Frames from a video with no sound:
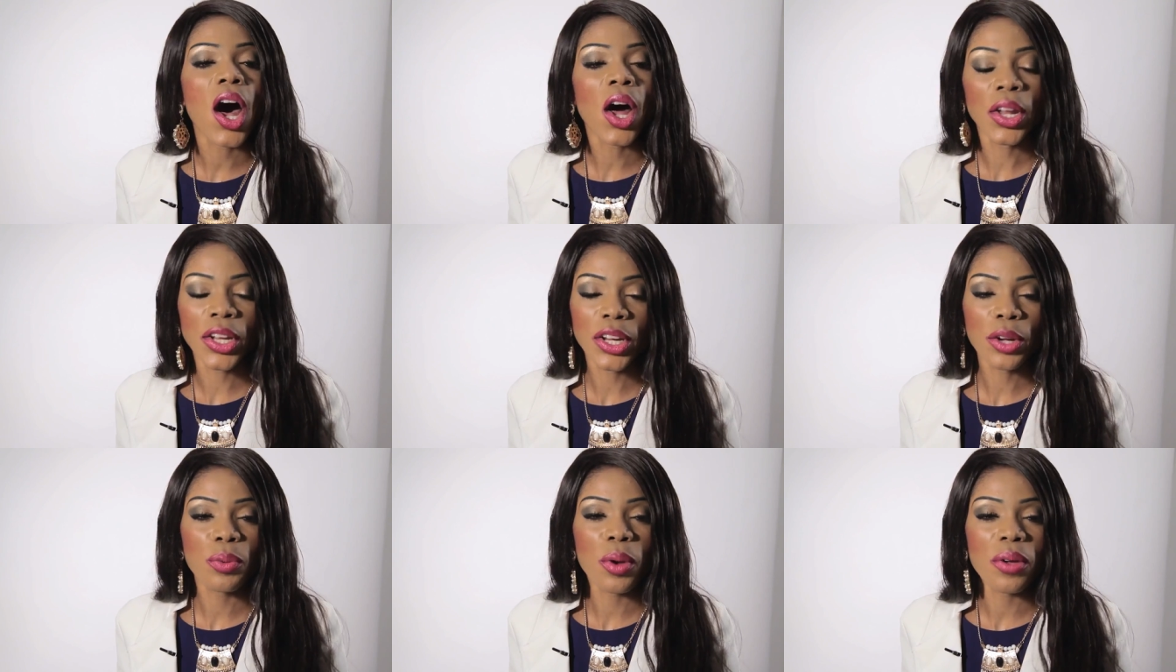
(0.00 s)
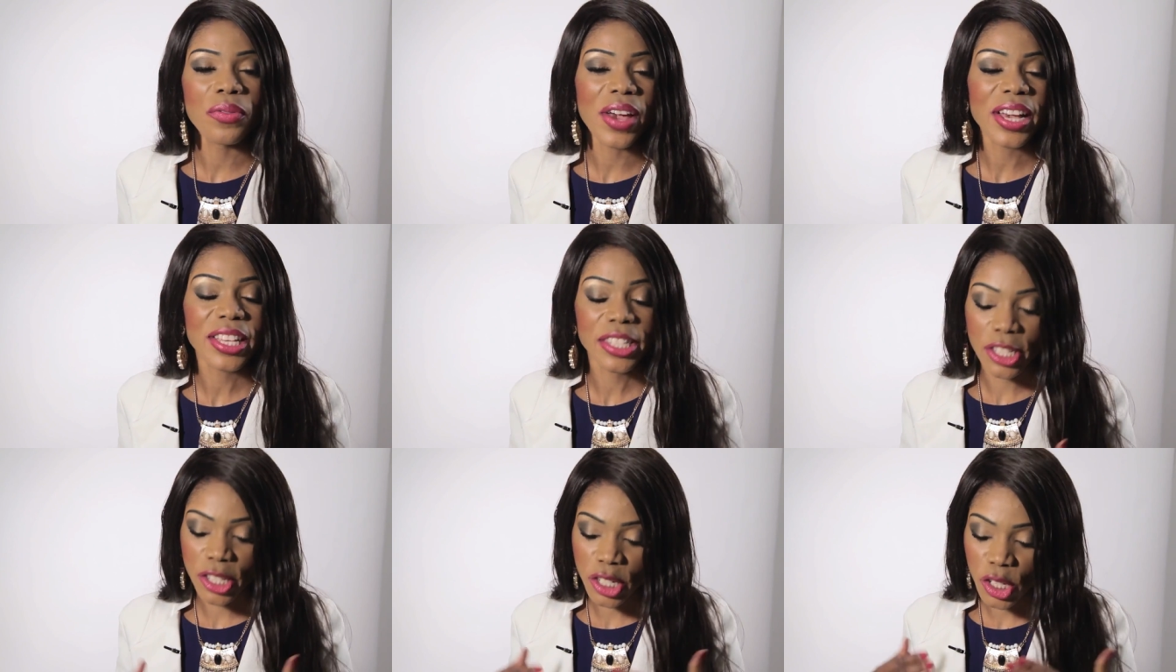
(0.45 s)
honor with
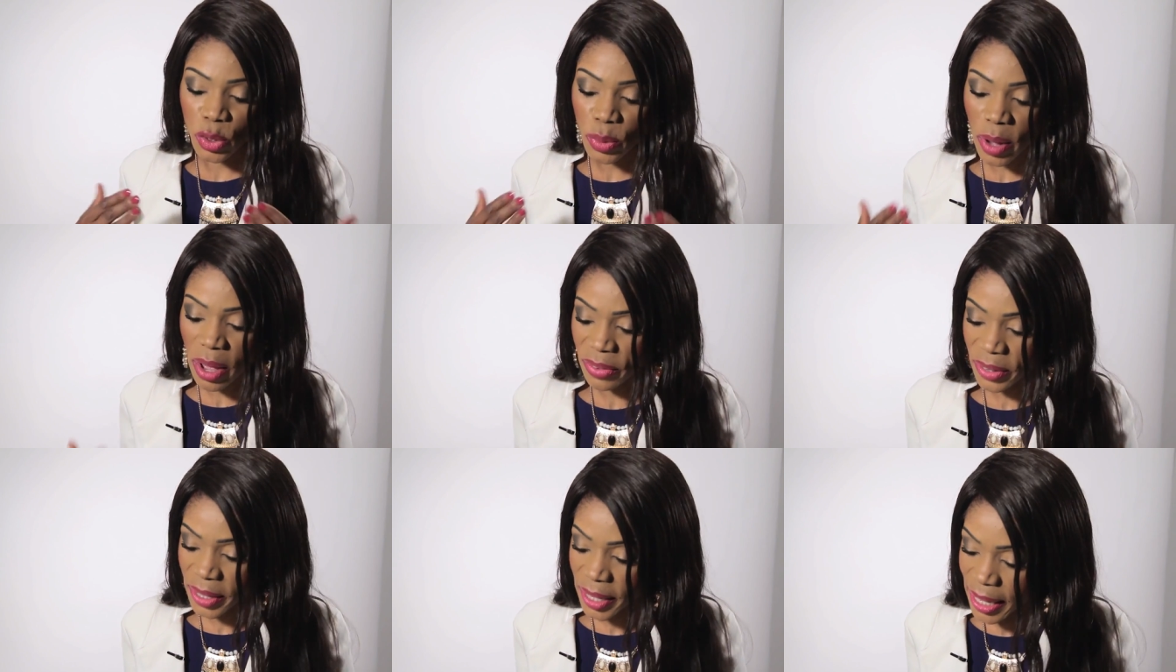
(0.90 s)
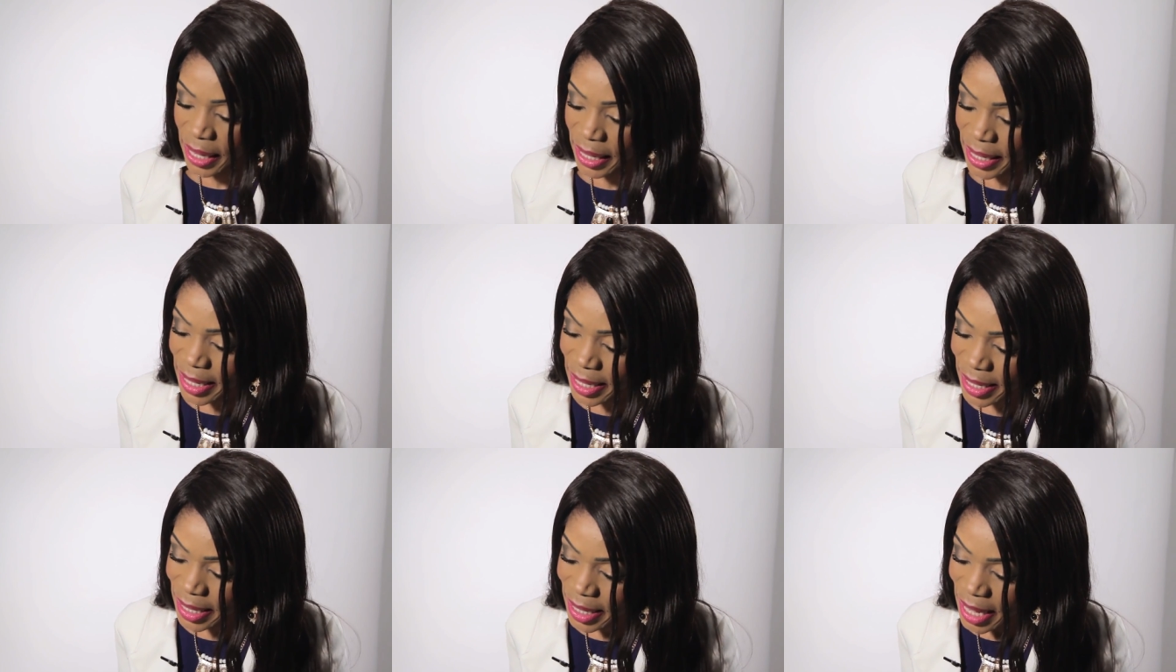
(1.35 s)

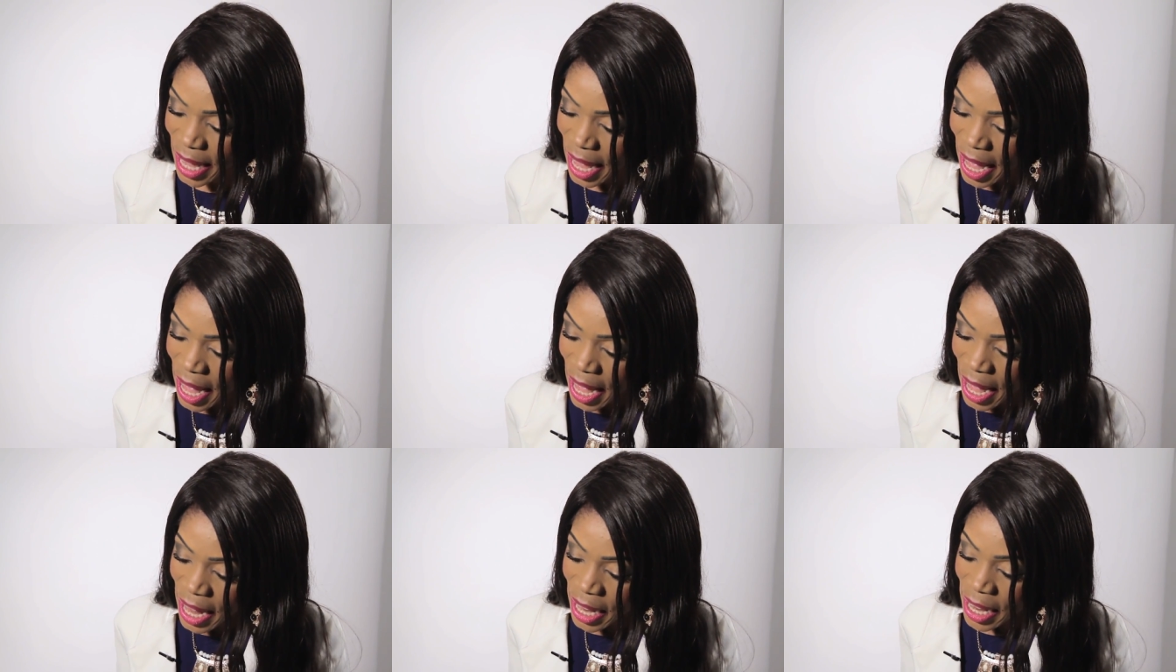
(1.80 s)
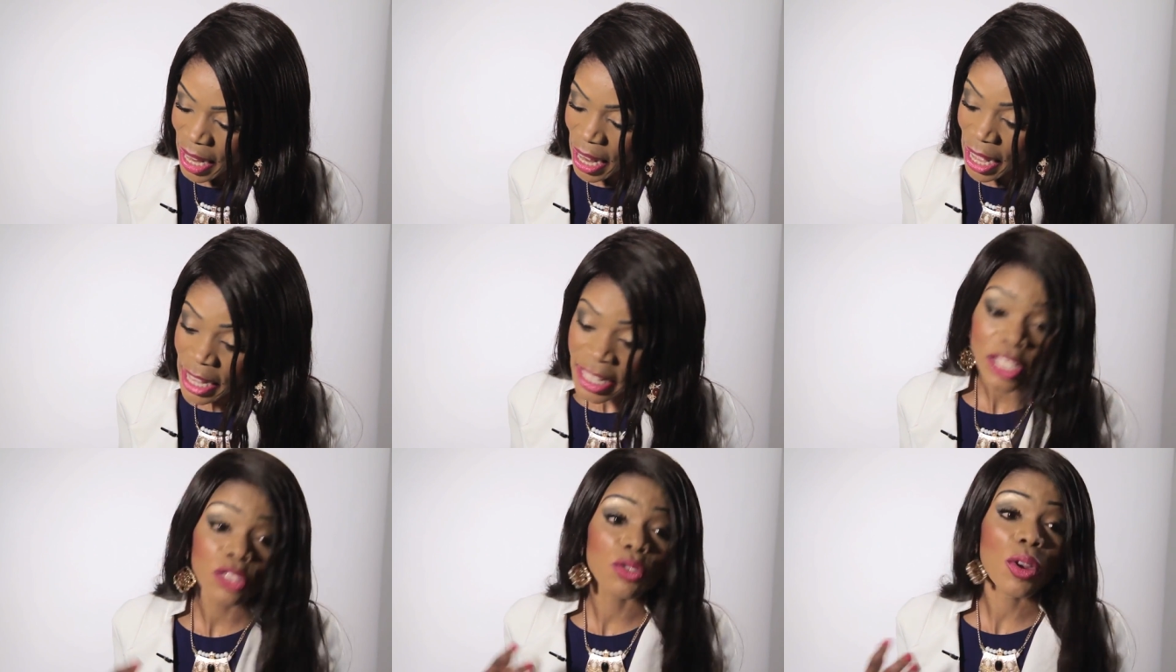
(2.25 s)
extravagant
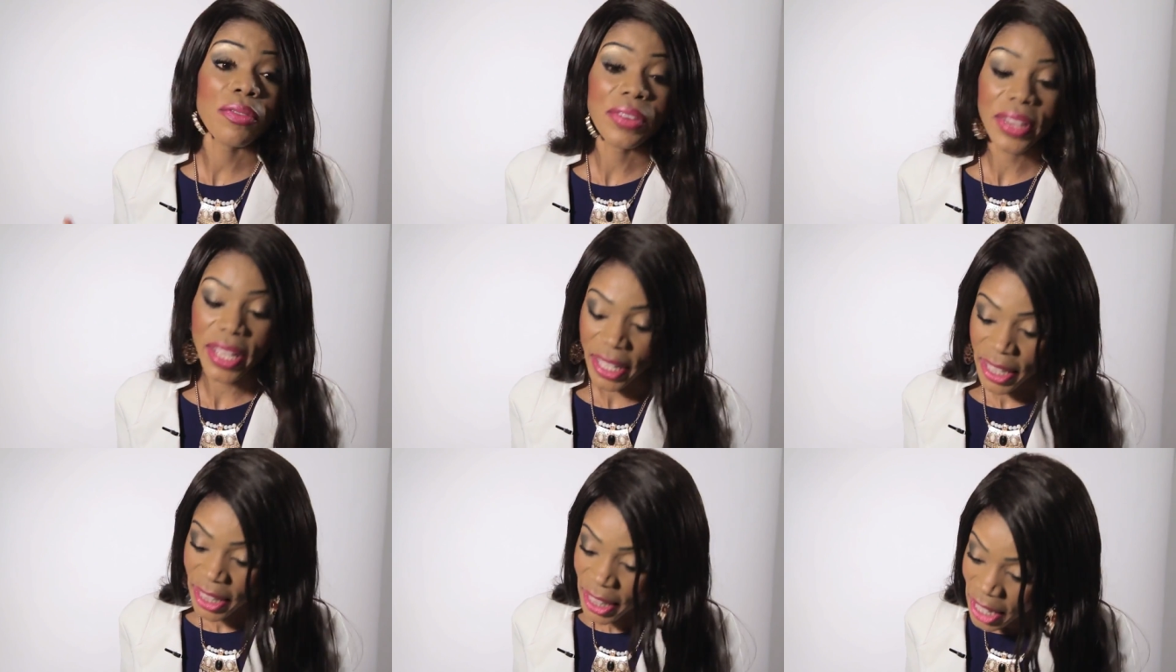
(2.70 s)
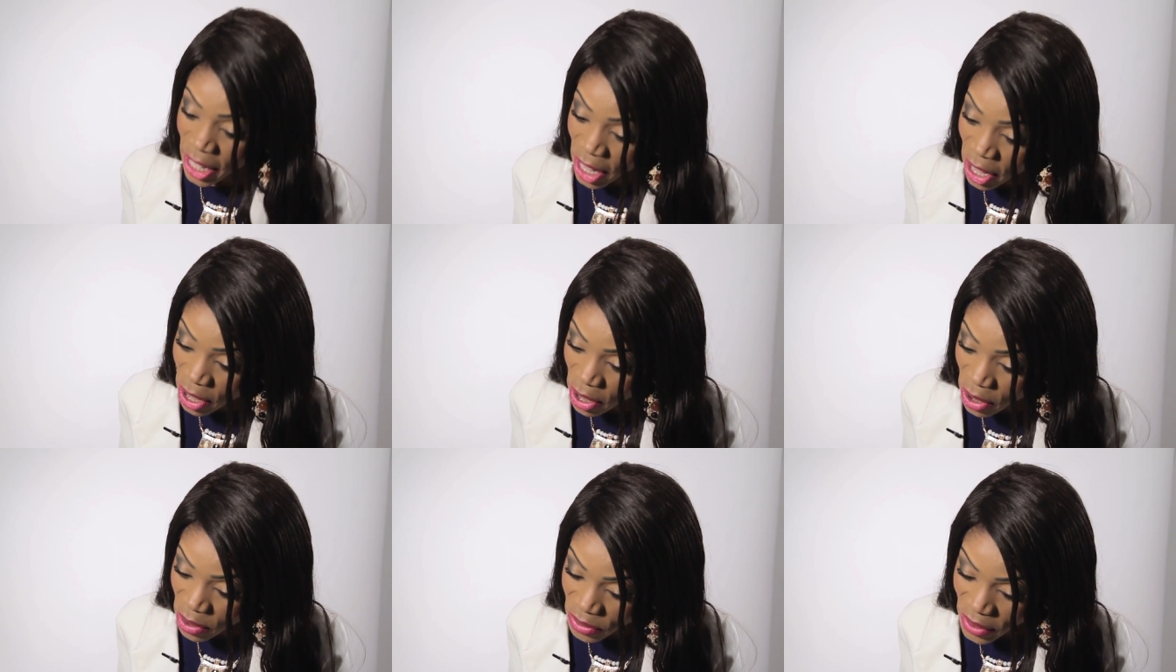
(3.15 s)

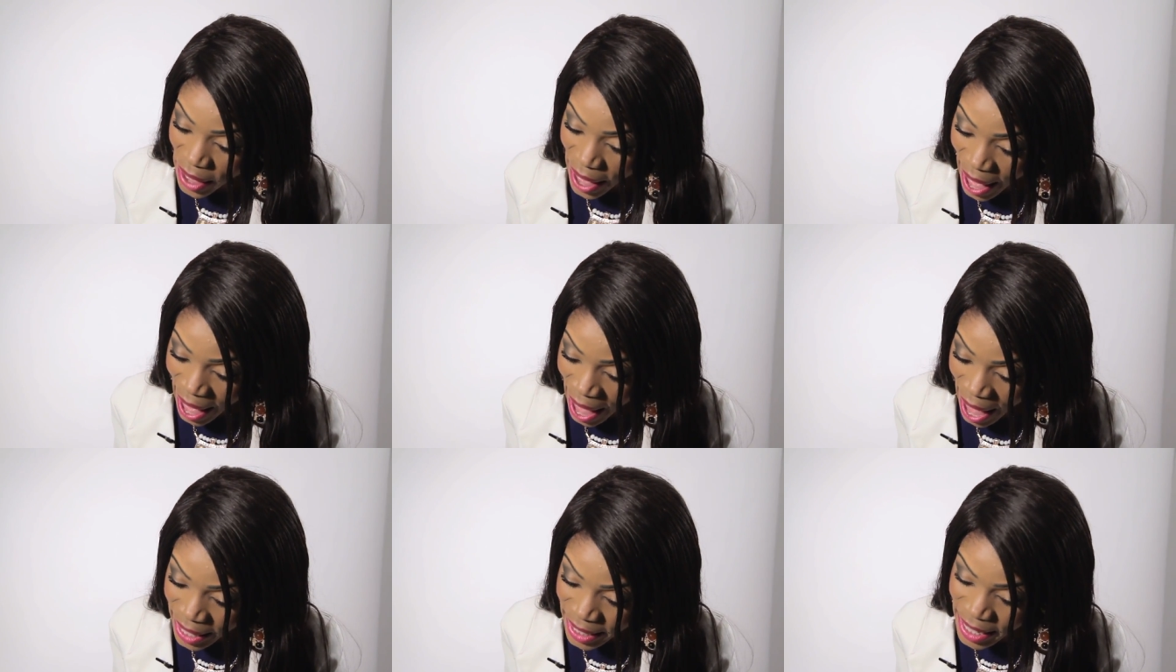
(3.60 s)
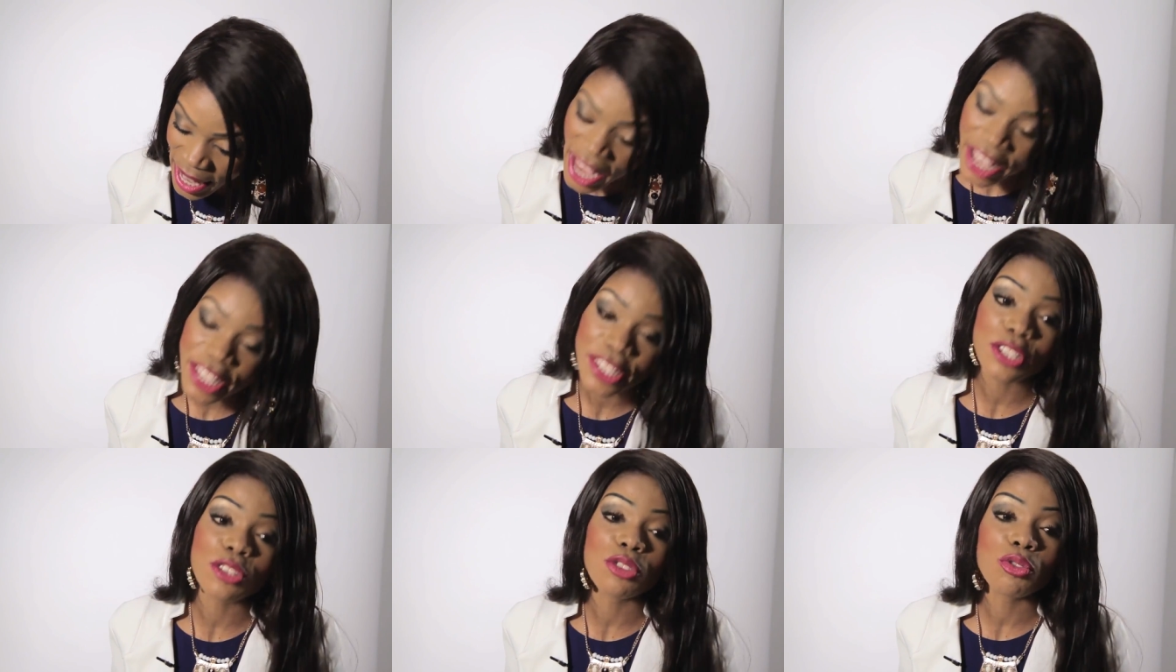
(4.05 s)
love and
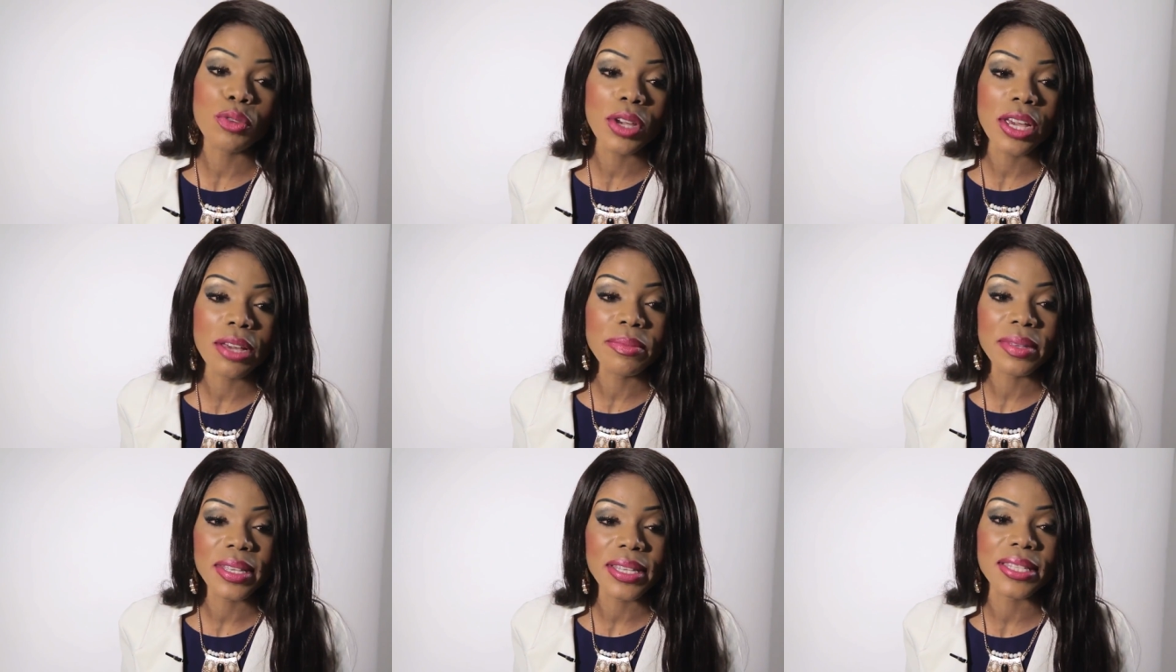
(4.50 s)
extreme